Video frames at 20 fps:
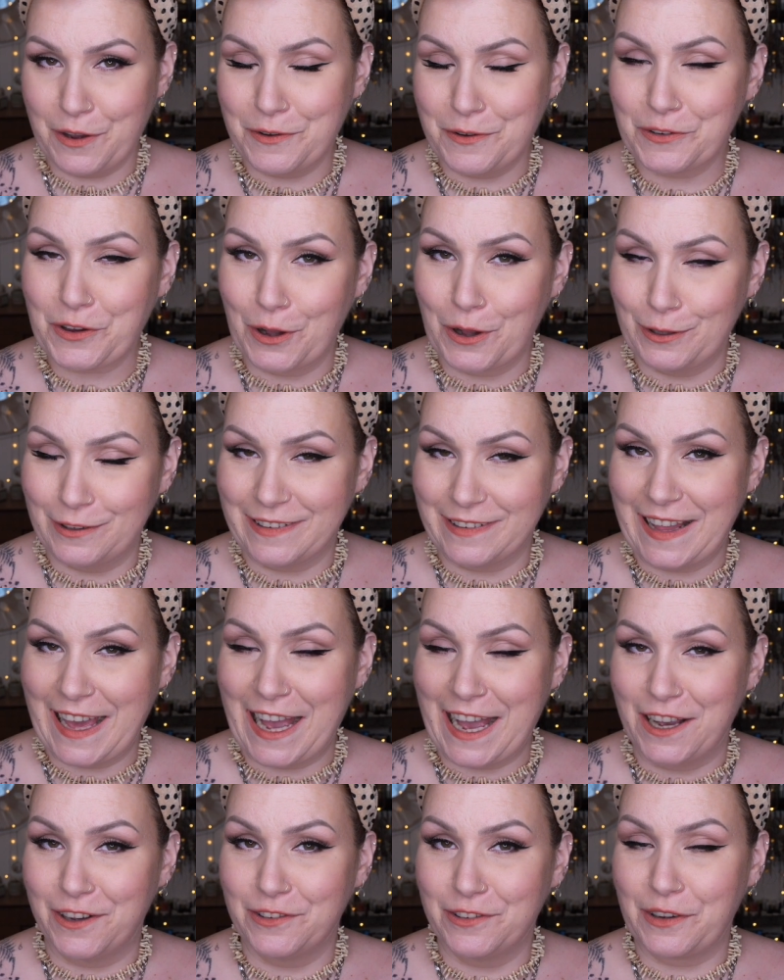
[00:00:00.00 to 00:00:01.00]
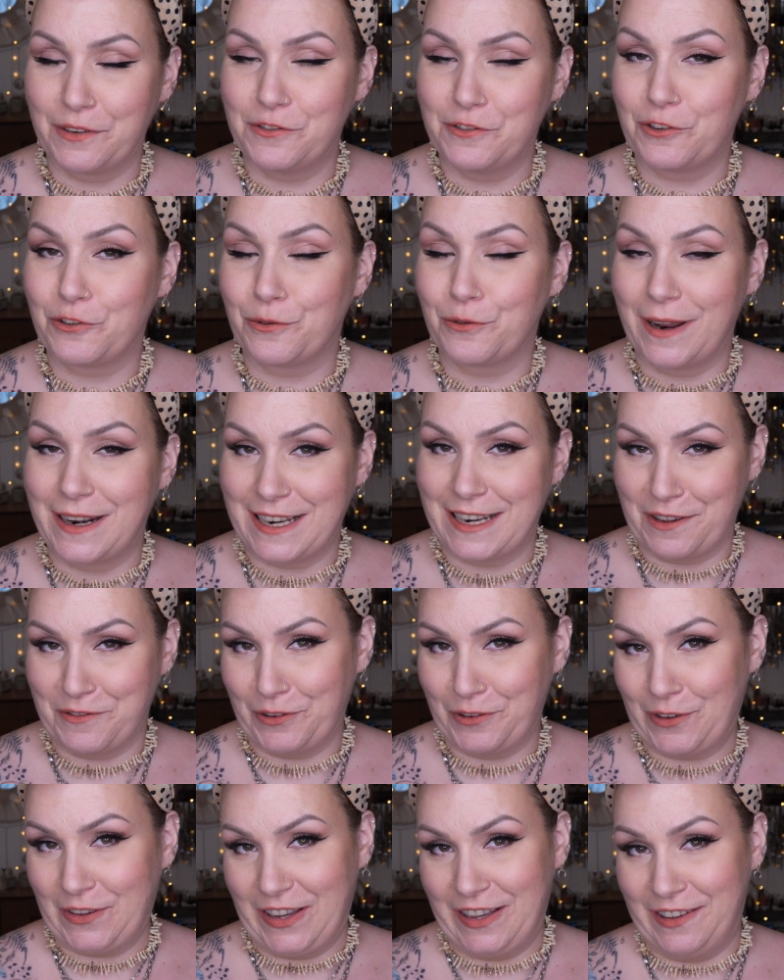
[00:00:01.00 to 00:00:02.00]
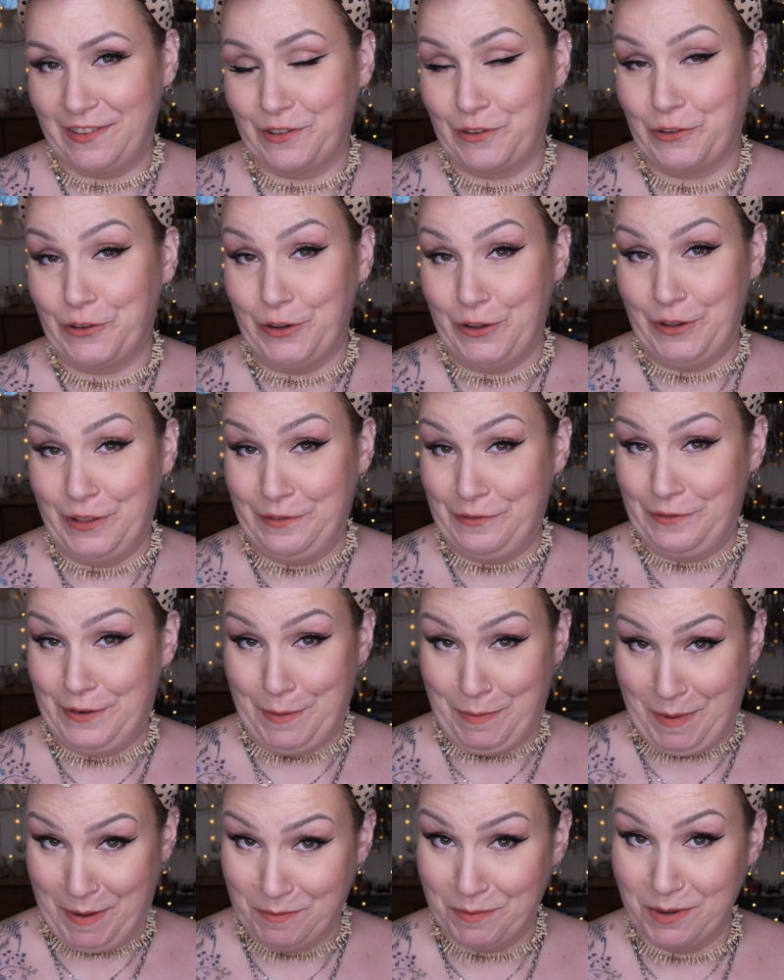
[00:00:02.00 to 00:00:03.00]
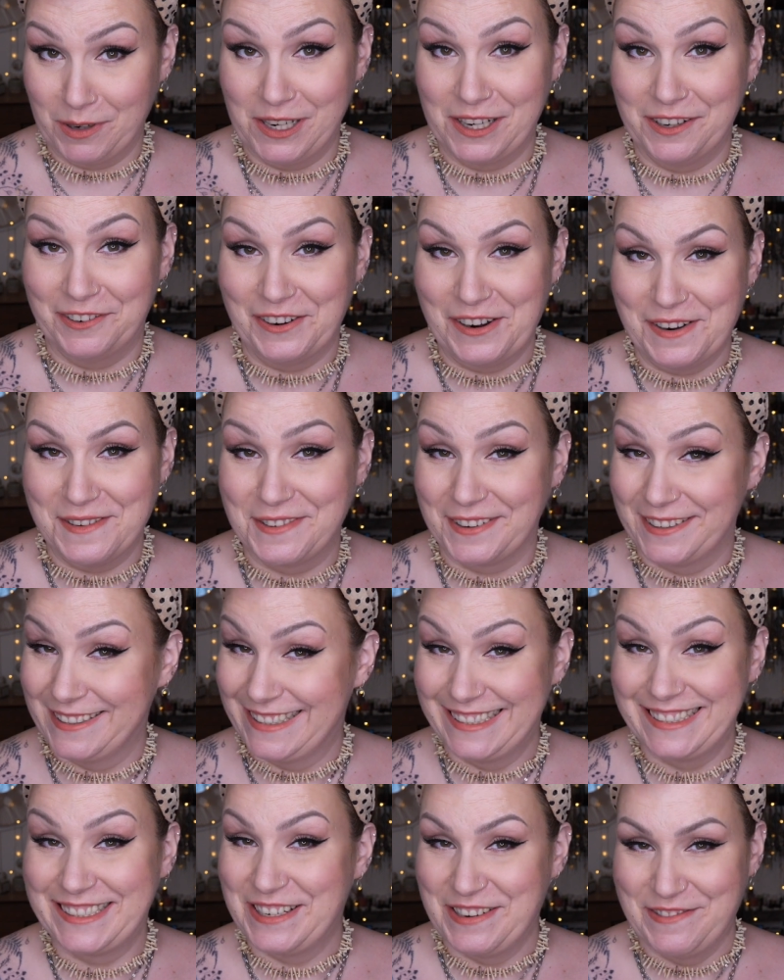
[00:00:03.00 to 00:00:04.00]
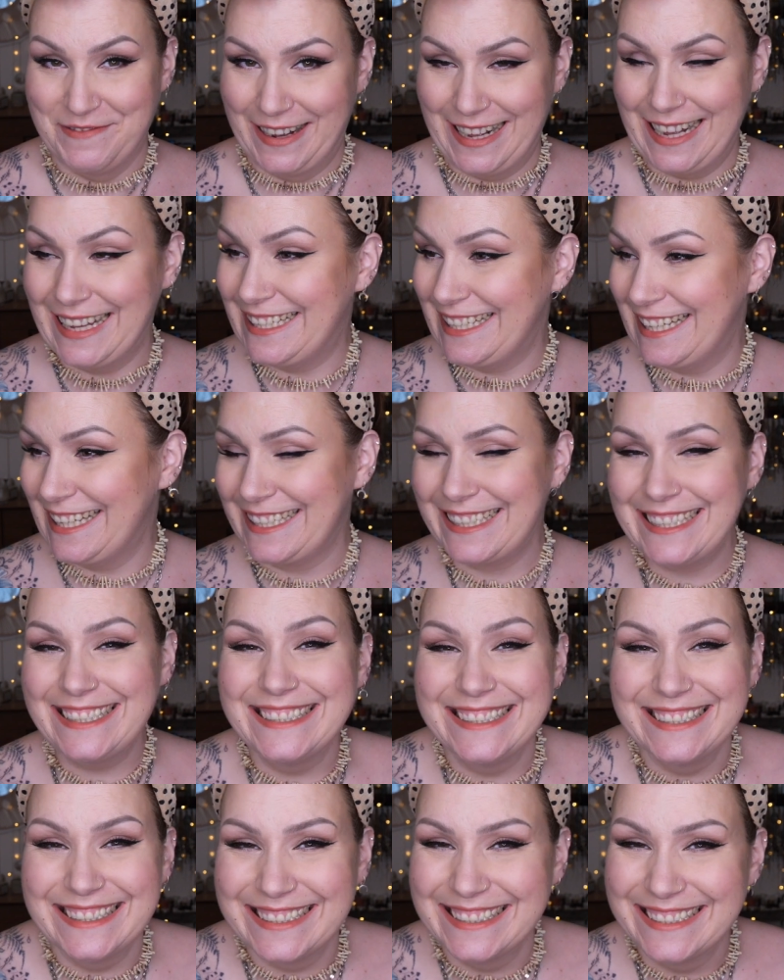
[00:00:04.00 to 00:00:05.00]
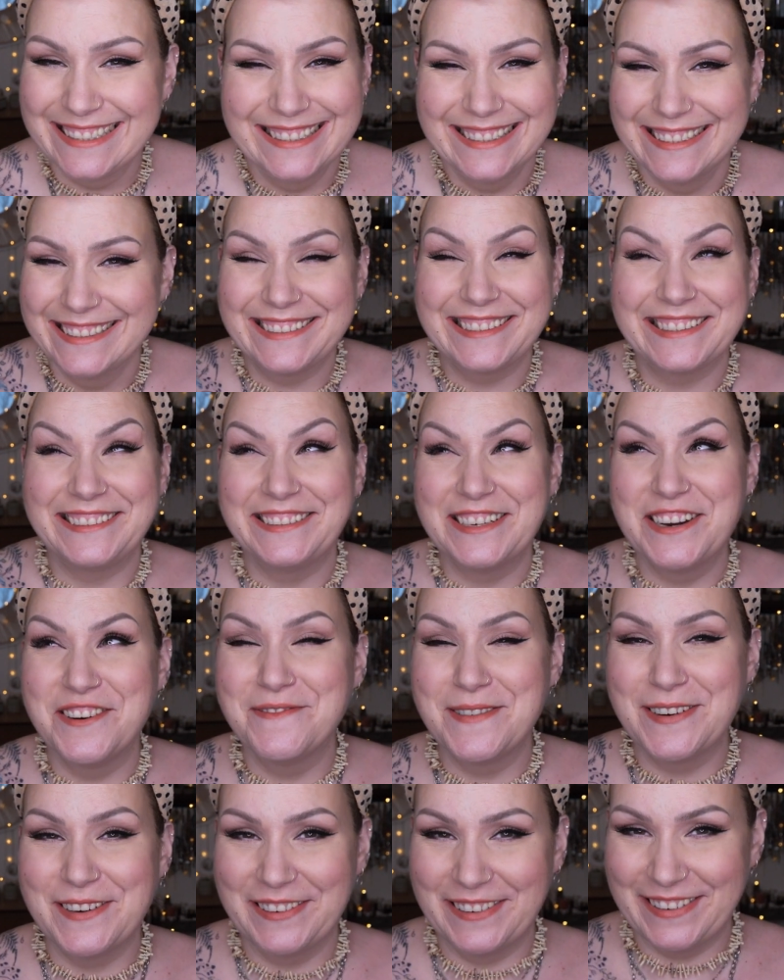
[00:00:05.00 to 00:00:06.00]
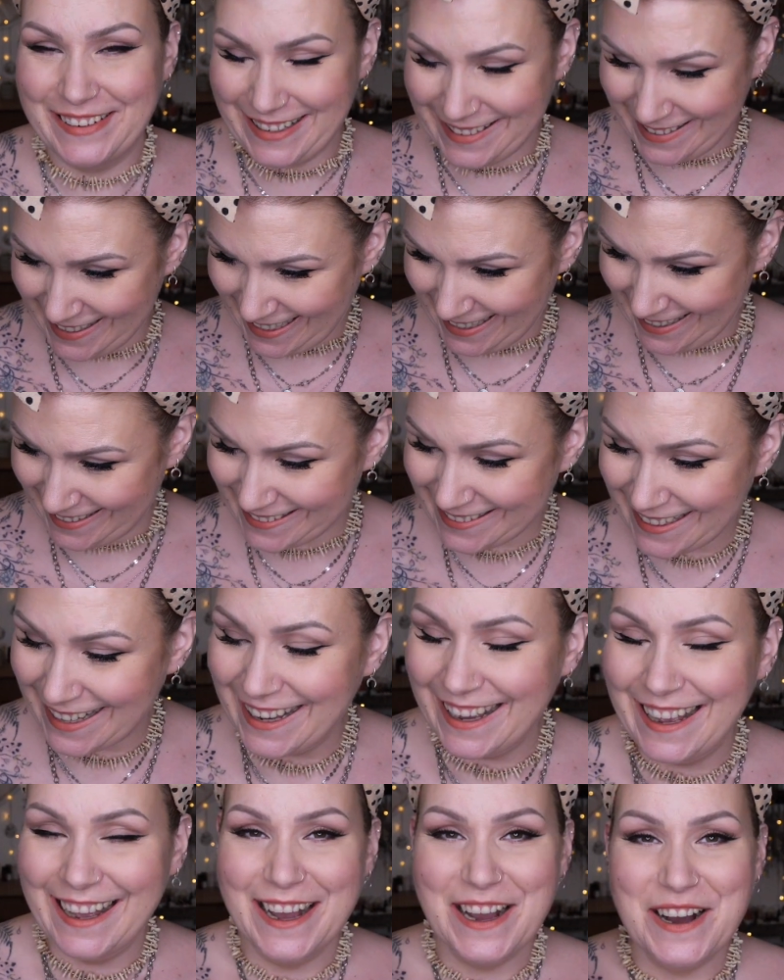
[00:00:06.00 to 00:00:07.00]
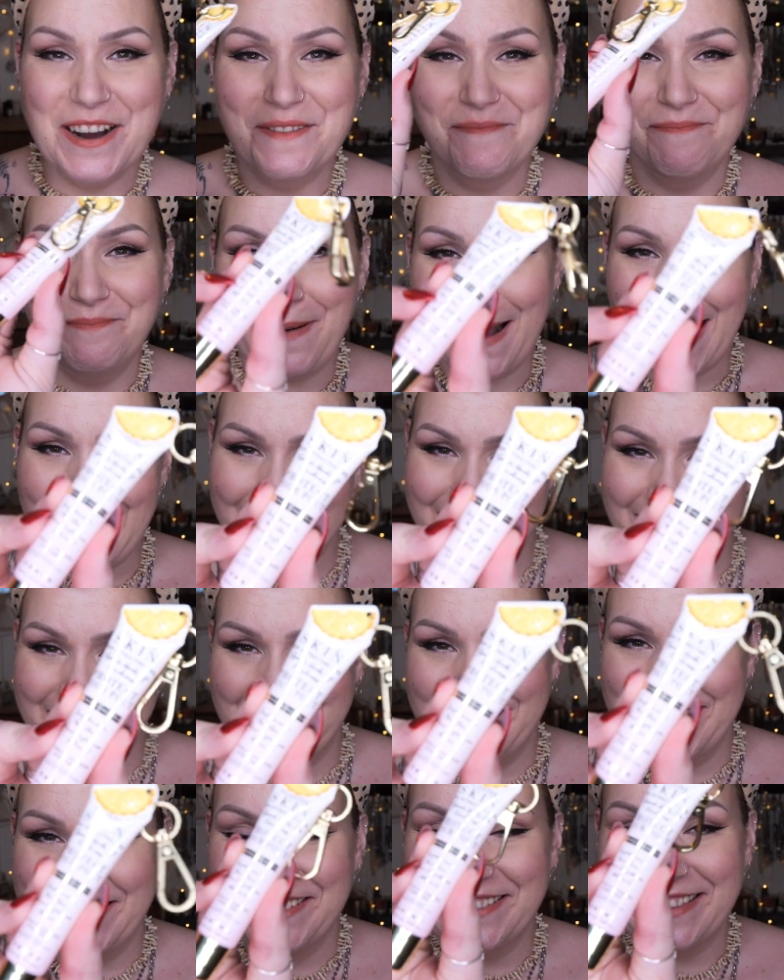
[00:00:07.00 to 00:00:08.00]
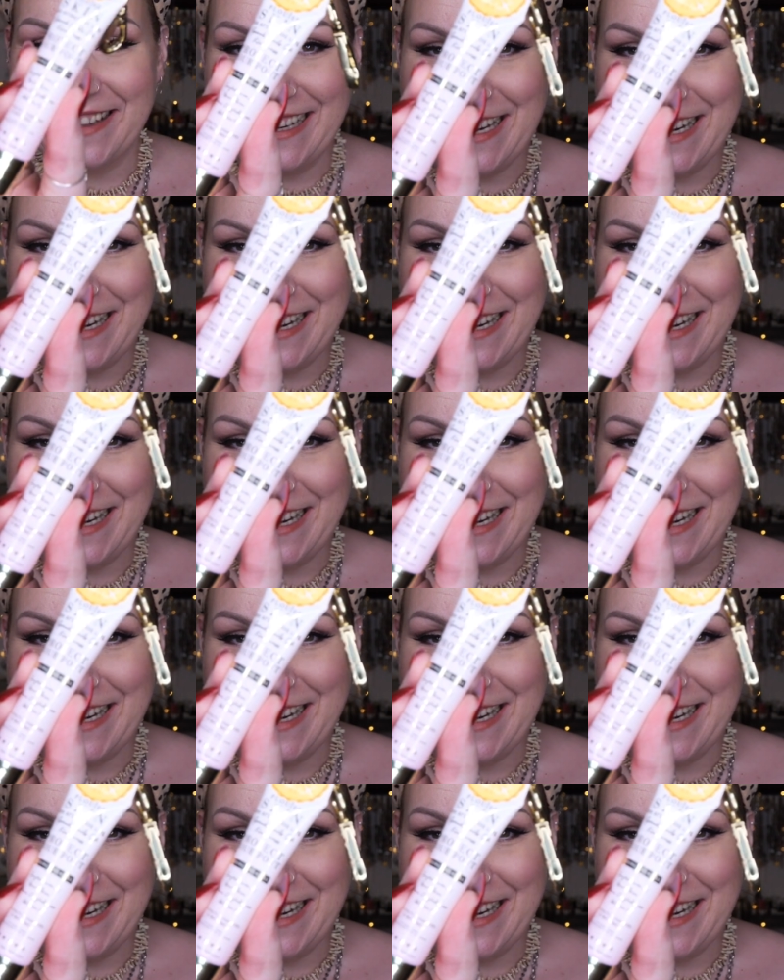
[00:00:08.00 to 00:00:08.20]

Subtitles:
though it's cold in the house, I've just run downstairs to turn the flipping boiler off because it's doing my head in. So no more noises. Back to the